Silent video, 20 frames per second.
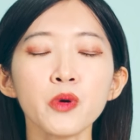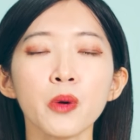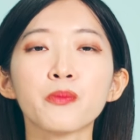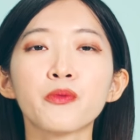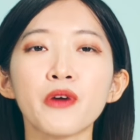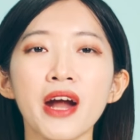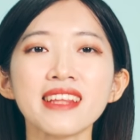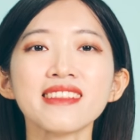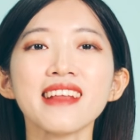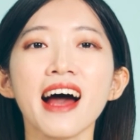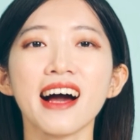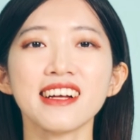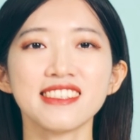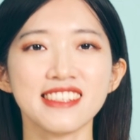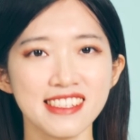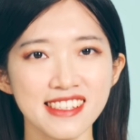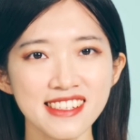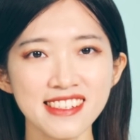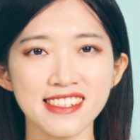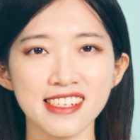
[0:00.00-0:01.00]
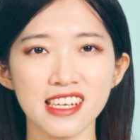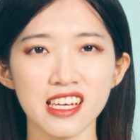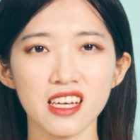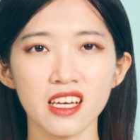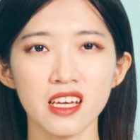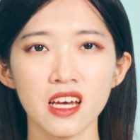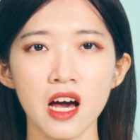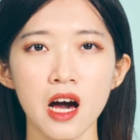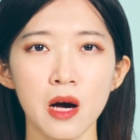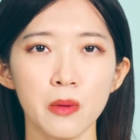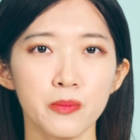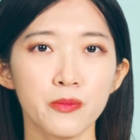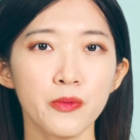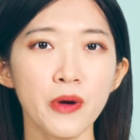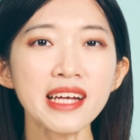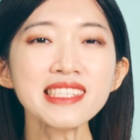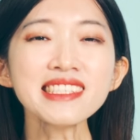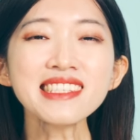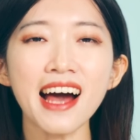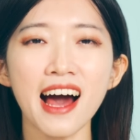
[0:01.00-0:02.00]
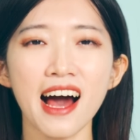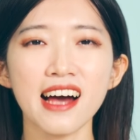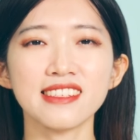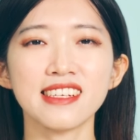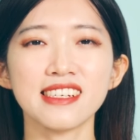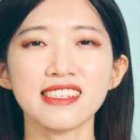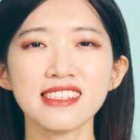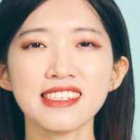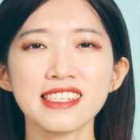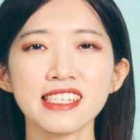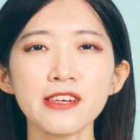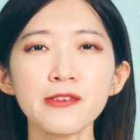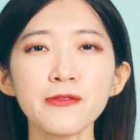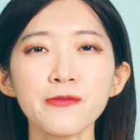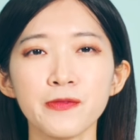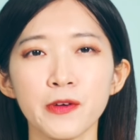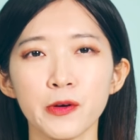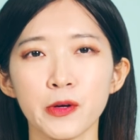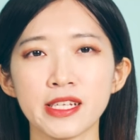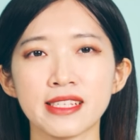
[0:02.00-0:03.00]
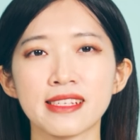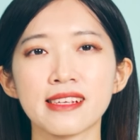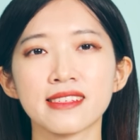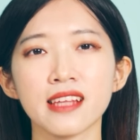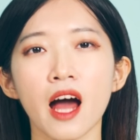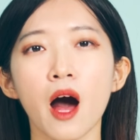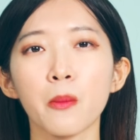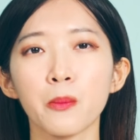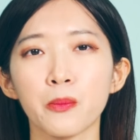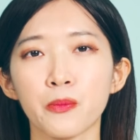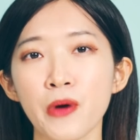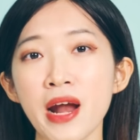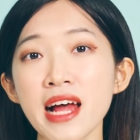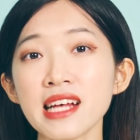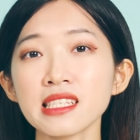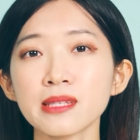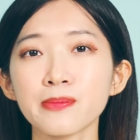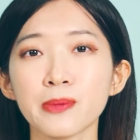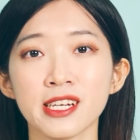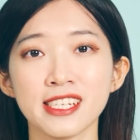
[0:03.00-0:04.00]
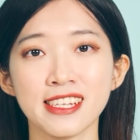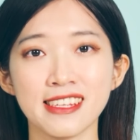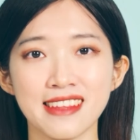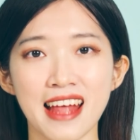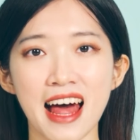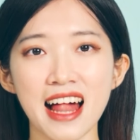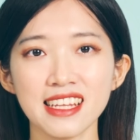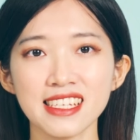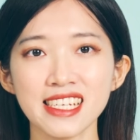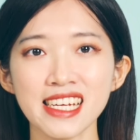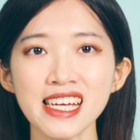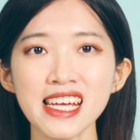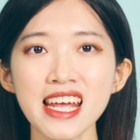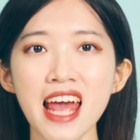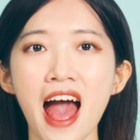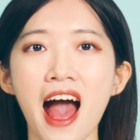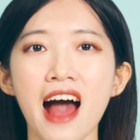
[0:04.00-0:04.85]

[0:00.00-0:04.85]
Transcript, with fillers: your brand identity. Brand identity focuses on brand's personality